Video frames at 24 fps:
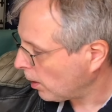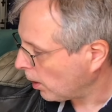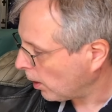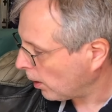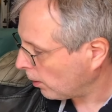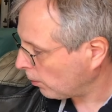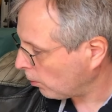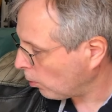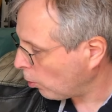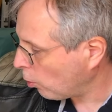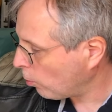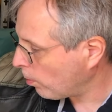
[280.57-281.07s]

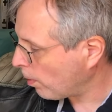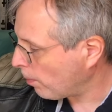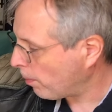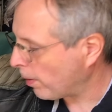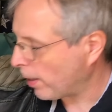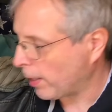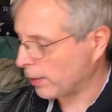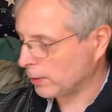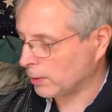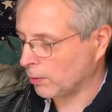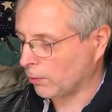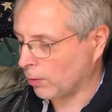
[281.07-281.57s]
on all my
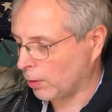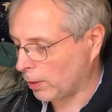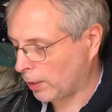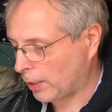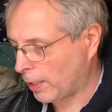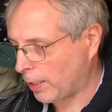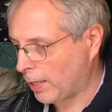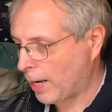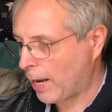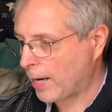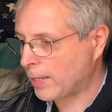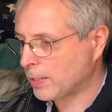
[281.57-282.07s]
bikes I've got a
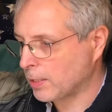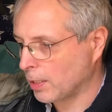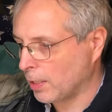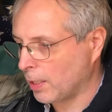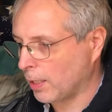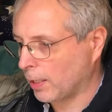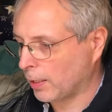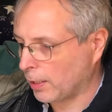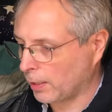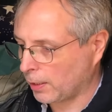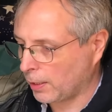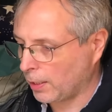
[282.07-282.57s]
connector
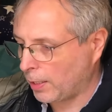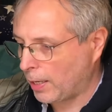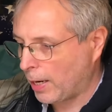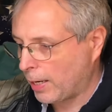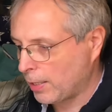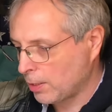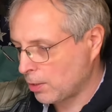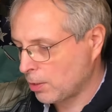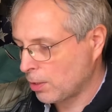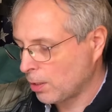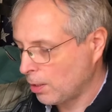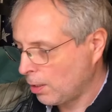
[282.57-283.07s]
that I can
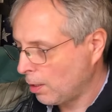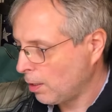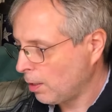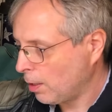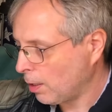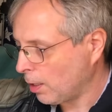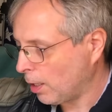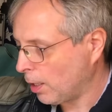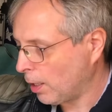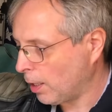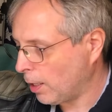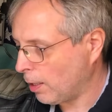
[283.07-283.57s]
connect
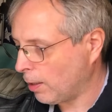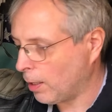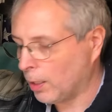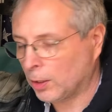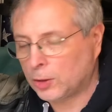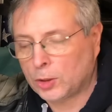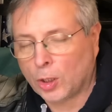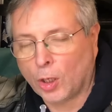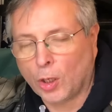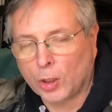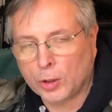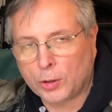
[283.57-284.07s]
a
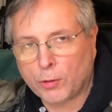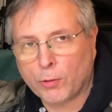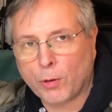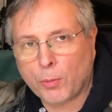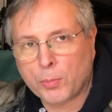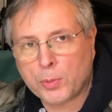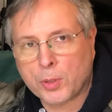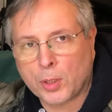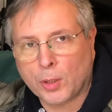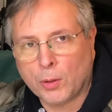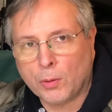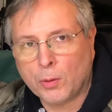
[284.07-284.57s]
charger
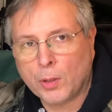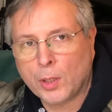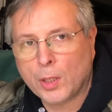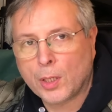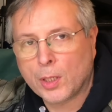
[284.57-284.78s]
up to,